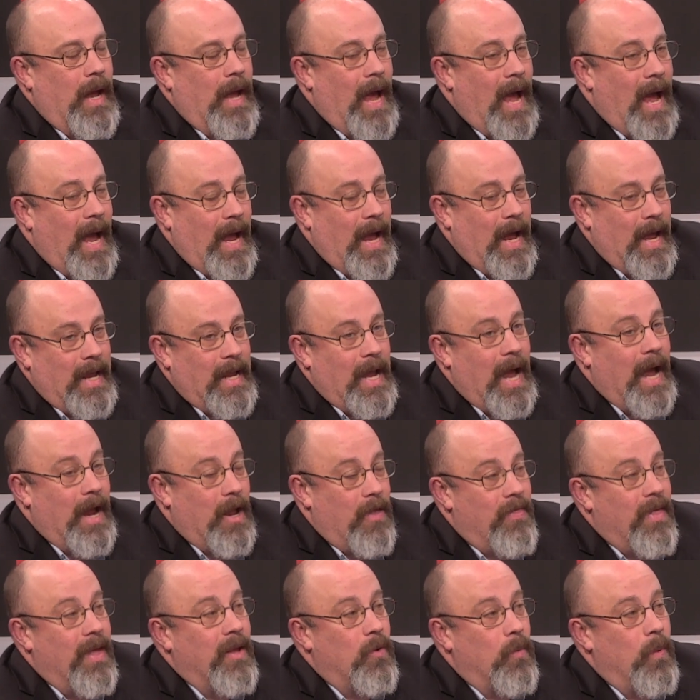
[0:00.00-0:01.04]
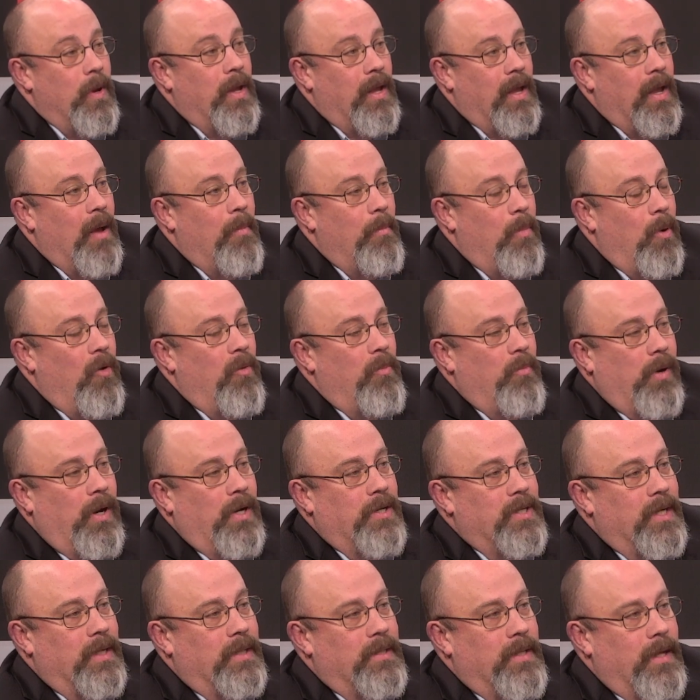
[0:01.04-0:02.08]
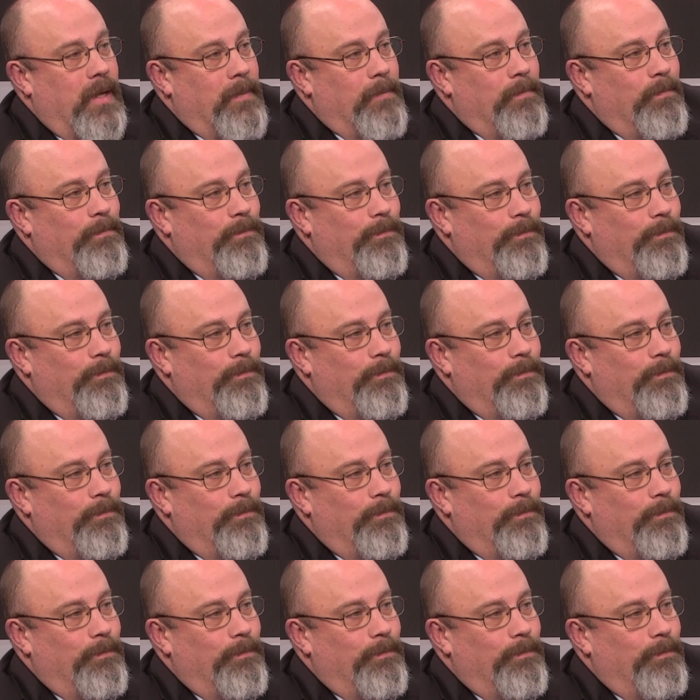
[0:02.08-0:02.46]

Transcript: I think we can get both projects done.